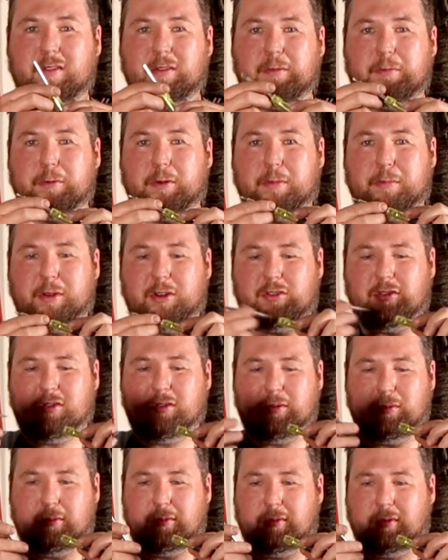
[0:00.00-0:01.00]
So pretty
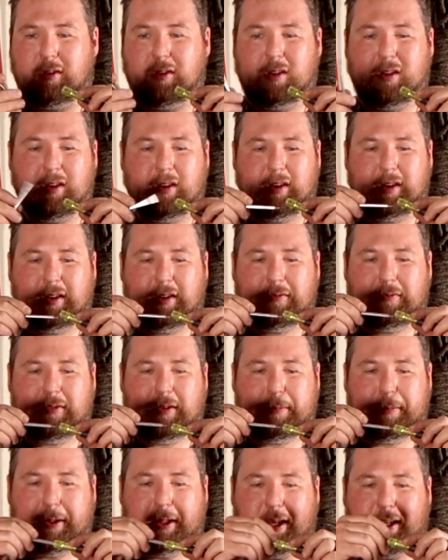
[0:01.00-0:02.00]
much you
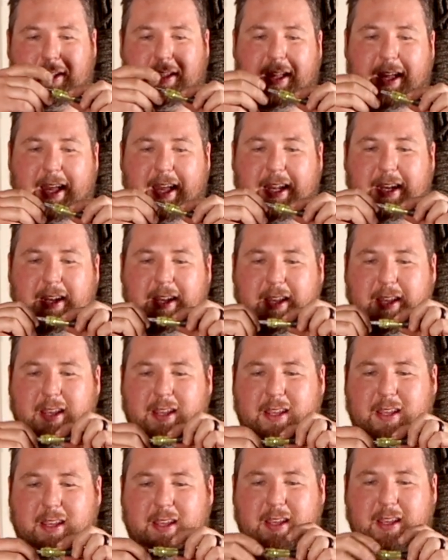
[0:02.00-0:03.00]
flip it like that